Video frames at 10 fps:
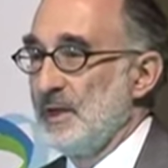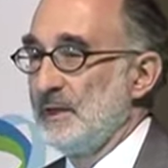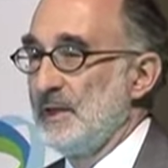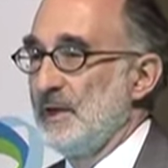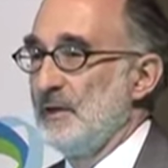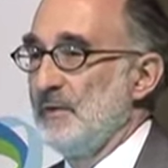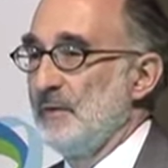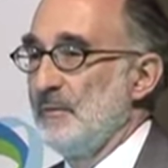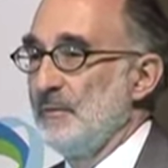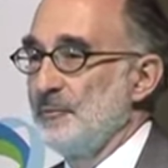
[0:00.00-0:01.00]
and they
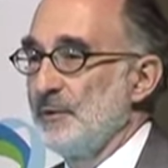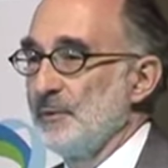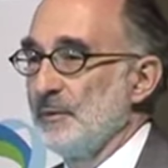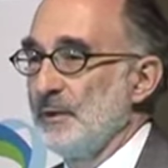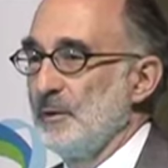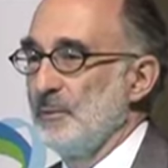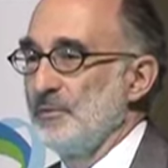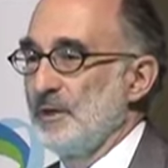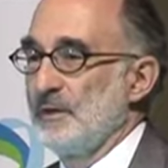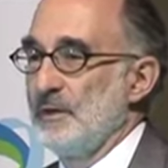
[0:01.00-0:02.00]
are frequently
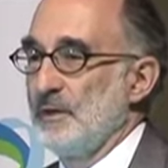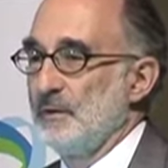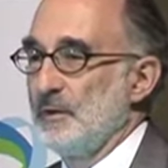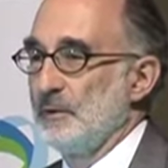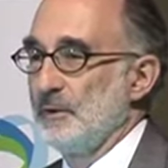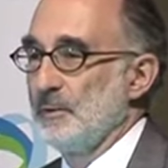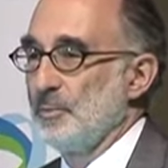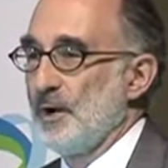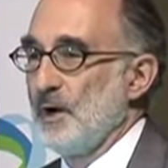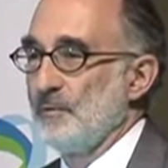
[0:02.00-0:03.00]
almost like the
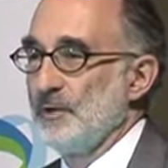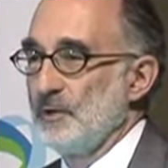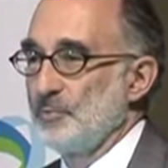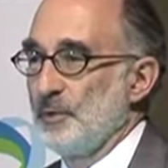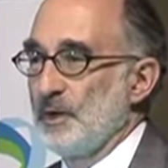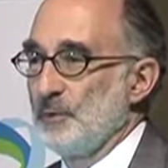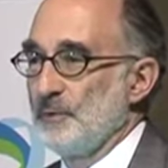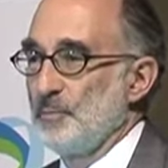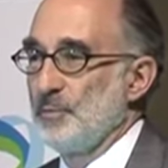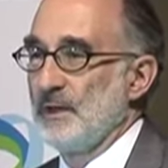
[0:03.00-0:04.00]
prow of the icebreaker.
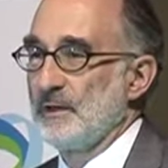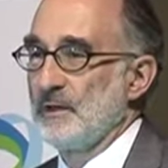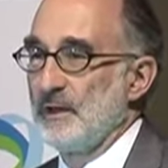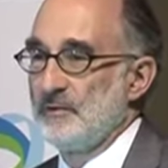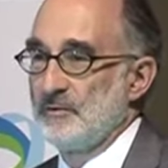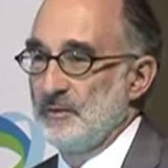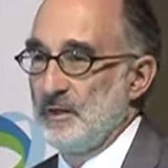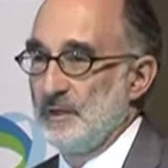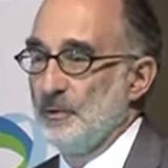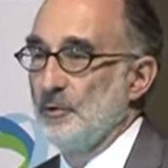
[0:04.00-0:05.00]
They break the ice
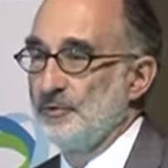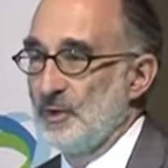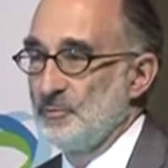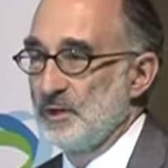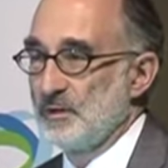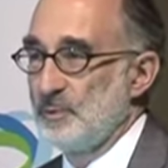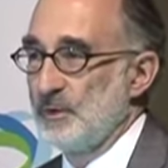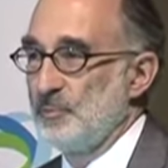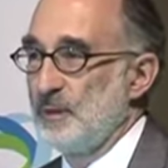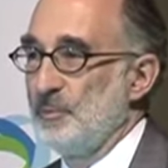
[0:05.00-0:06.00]
on the whole subject
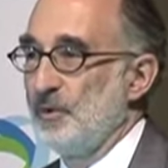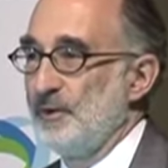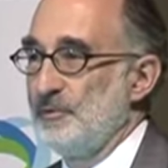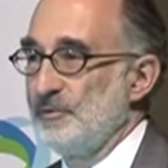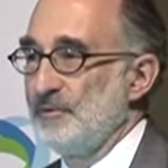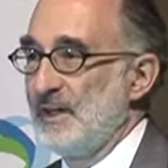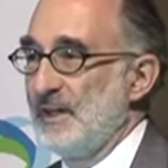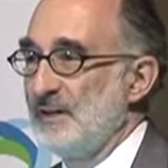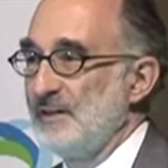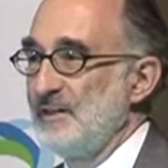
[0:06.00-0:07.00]
because people
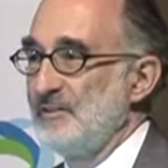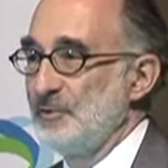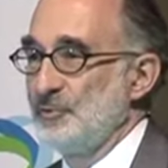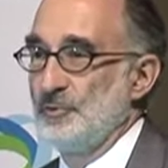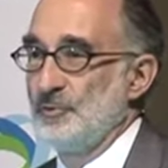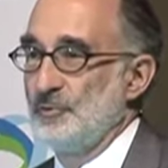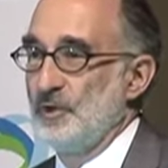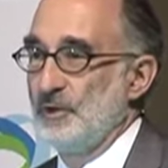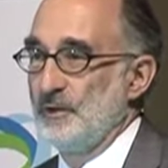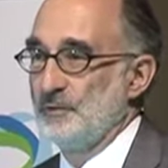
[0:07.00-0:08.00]
understand these issues
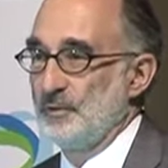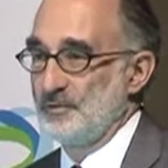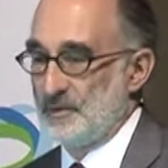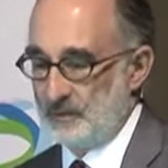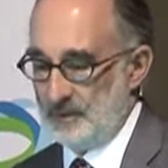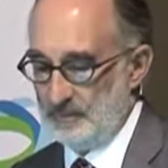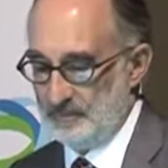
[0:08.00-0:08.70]
very intrinsically.